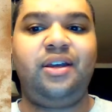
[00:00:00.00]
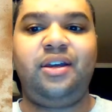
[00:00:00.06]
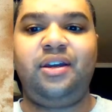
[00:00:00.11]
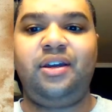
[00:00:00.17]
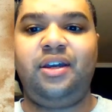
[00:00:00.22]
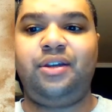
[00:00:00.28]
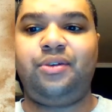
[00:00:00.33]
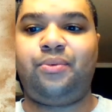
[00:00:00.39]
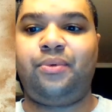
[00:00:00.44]

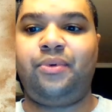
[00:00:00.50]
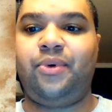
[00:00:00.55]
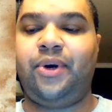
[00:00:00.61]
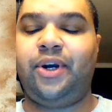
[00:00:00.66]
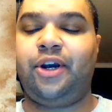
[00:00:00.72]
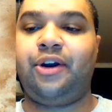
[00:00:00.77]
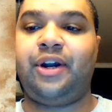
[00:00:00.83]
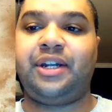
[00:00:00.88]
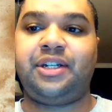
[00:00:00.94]
He's
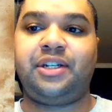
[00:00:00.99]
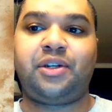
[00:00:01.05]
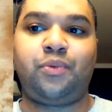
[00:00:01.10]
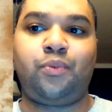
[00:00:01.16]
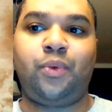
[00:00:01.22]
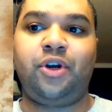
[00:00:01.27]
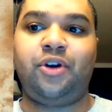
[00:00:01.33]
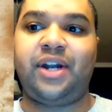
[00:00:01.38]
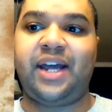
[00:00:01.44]
weird, has this
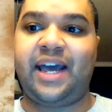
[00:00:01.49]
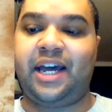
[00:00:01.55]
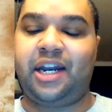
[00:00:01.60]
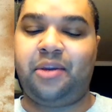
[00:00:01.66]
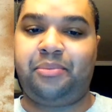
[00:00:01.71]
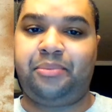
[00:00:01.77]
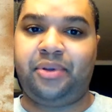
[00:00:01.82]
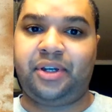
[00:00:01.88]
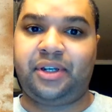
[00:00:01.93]
weird
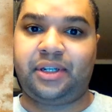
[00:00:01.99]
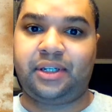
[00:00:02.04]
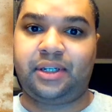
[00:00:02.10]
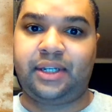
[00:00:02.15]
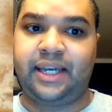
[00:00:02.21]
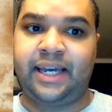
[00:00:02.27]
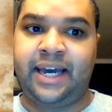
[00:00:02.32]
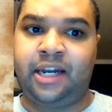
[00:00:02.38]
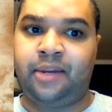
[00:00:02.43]

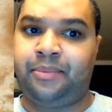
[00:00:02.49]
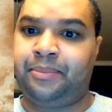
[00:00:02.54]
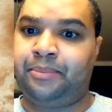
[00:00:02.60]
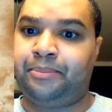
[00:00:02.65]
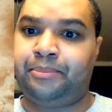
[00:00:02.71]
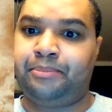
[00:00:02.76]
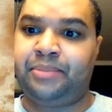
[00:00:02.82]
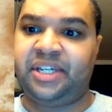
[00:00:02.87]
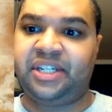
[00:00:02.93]

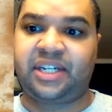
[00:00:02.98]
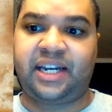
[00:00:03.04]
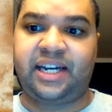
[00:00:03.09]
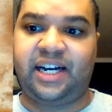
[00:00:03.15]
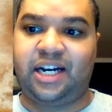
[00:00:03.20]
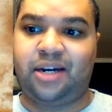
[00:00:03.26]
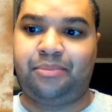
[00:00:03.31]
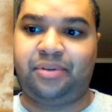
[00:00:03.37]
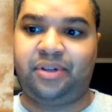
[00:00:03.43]
Oedipus
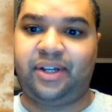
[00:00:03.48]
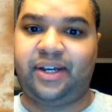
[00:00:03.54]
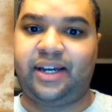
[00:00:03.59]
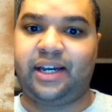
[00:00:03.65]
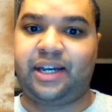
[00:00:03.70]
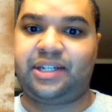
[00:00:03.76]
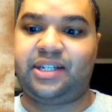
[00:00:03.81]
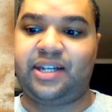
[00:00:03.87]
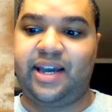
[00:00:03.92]

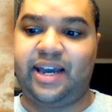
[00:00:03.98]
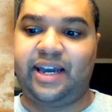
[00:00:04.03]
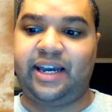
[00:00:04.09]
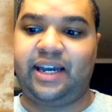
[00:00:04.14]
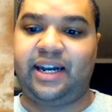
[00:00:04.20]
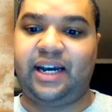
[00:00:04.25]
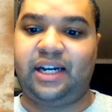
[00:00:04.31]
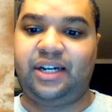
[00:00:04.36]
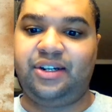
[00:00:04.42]
complex,
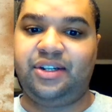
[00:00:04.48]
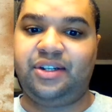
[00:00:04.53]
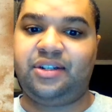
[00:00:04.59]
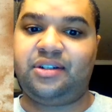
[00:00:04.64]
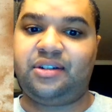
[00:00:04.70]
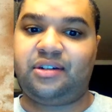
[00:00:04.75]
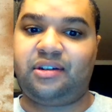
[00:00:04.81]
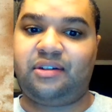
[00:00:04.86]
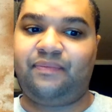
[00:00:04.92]
and I
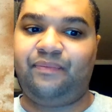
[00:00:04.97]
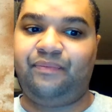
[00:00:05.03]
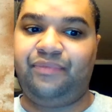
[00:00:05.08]
just,